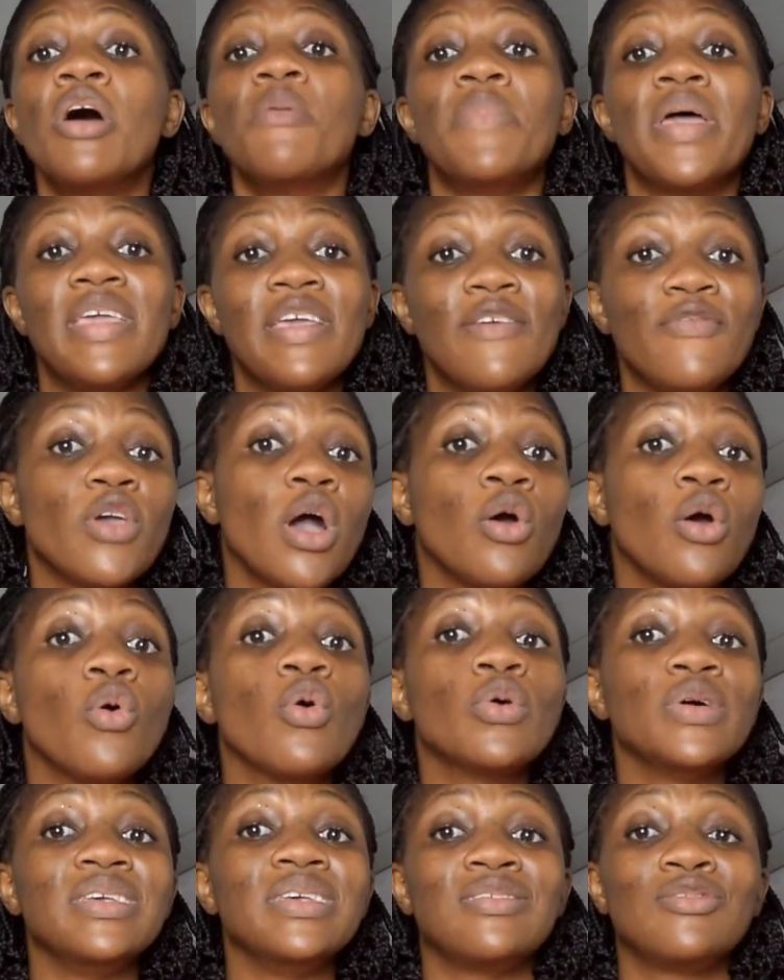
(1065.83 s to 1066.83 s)
But if your
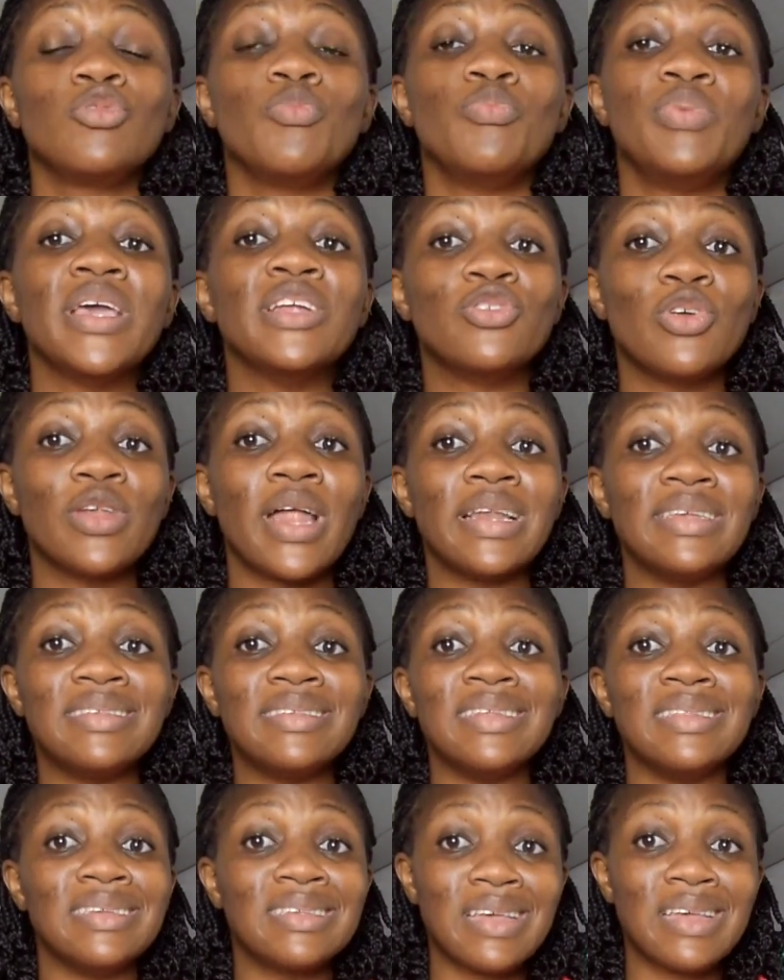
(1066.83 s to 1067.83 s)
goal is to be a journalist
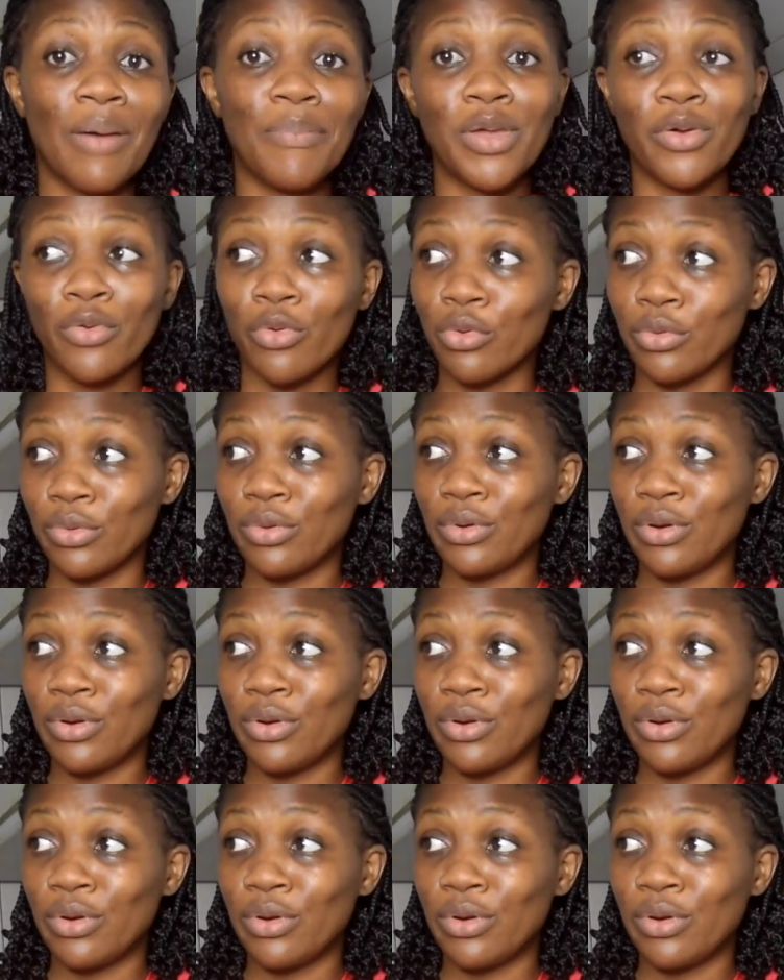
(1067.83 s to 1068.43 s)
in this Cameroon,